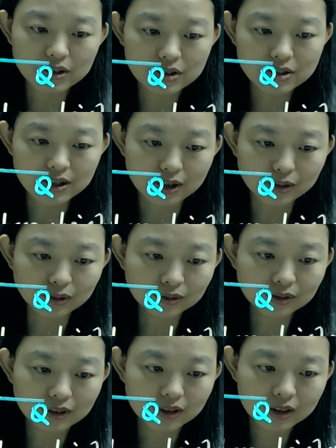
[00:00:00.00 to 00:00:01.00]
So
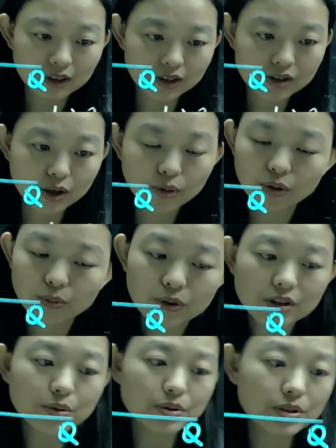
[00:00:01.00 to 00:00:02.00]
the total
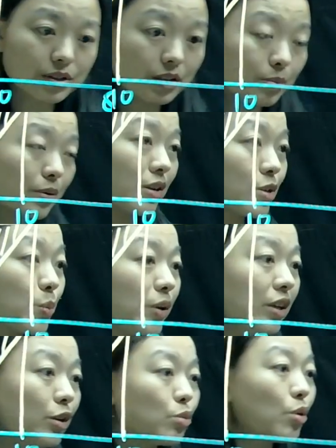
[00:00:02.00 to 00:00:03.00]
producer surplus
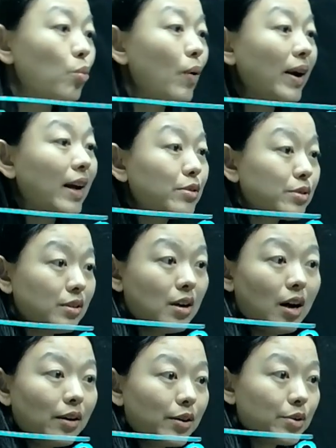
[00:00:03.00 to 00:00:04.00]
will equal
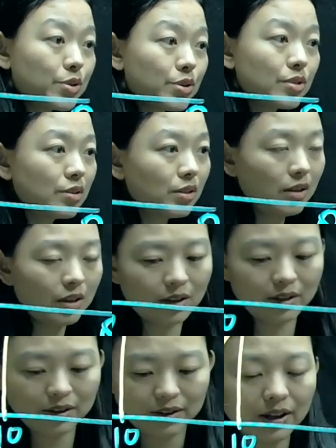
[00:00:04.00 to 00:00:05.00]
$100.
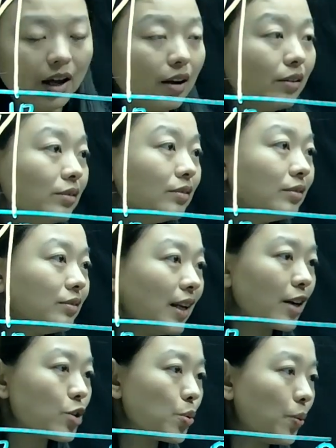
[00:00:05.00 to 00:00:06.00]
Now,
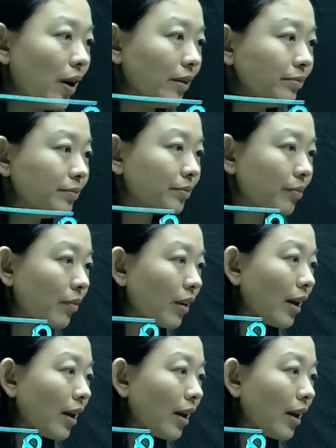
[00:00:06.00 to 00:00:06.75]
next one.